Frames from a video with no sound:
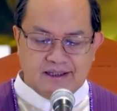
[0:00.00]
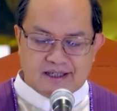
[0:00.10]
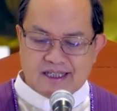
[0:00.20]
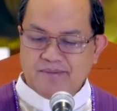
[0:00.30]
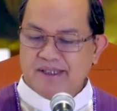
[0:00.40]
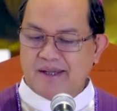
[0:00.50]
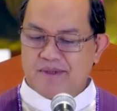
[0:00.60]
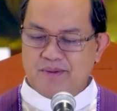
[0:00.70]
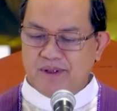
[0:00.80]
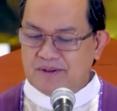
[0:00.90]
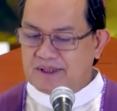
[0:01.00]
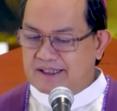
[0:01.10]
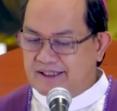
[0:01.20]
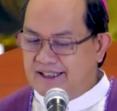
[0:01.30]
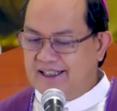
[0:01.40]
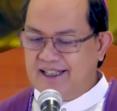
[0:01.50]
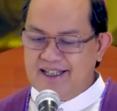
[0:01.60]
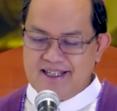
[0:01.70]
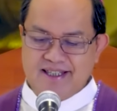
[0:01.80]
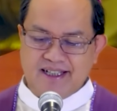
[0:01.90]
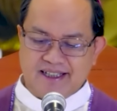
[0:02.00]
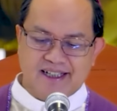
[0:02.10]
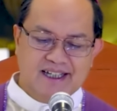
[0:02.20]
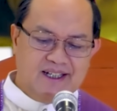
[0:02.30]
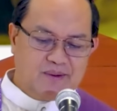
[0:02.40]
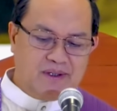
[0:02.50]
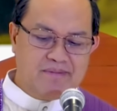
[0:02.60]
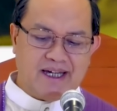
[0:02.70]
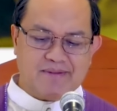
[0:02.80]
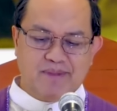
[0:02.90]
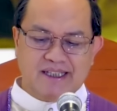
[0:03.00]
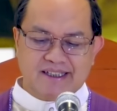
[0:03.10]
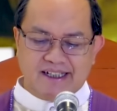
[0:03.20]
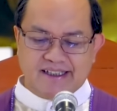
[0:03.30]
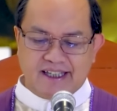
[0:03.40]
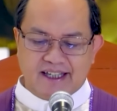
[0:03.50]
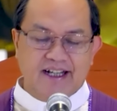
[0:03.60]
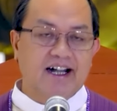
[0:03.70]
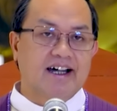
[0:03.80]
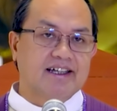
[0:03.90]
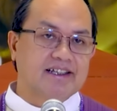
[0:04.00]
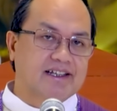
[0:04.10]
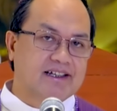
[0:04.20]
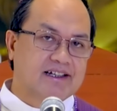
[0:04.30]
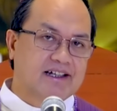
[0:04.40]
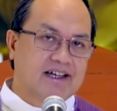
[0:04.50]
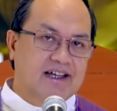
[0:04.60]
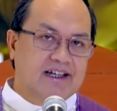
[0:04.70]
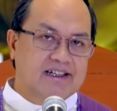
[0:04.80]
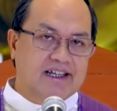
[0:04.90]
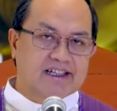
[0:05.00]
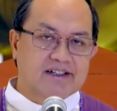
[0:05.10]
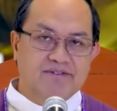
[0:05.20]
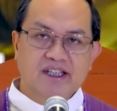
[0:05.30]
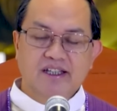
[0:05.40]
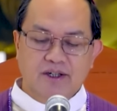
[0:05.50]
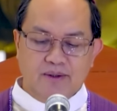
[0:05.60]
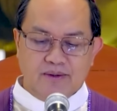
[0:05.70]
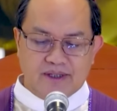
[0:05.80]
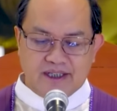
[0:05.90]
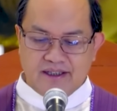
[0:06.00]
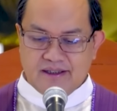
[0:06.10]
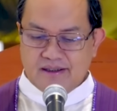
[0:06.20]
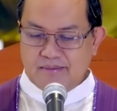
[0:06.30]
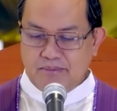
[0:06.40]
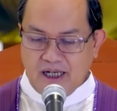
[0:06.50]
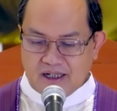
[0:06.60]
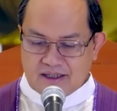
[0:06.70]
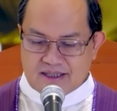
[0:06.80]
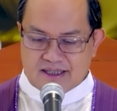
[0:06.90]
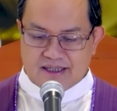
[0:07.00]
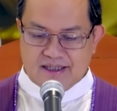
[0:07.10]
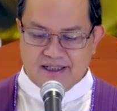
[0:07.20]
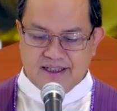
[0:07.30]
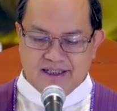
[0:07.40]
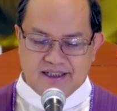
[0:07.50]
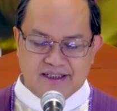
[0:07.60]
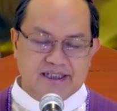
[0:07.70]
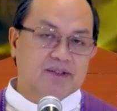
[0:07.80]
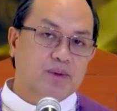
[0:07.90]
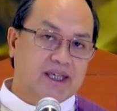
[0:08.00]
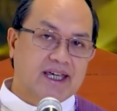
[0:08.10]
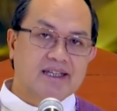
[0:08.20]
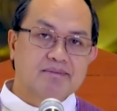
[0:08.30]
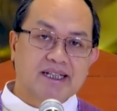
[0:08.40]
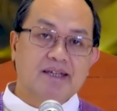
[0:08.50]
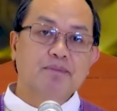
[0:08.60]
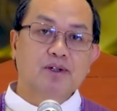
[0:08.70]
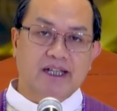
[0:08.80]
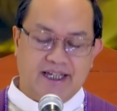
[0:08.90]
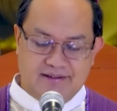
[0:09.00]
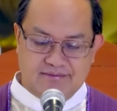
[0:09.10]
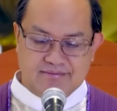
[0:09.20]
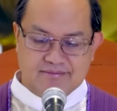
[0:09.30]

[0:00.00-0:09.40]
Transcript: Sometimes we do not realize that we might be treating God like a video box that we can manipulate.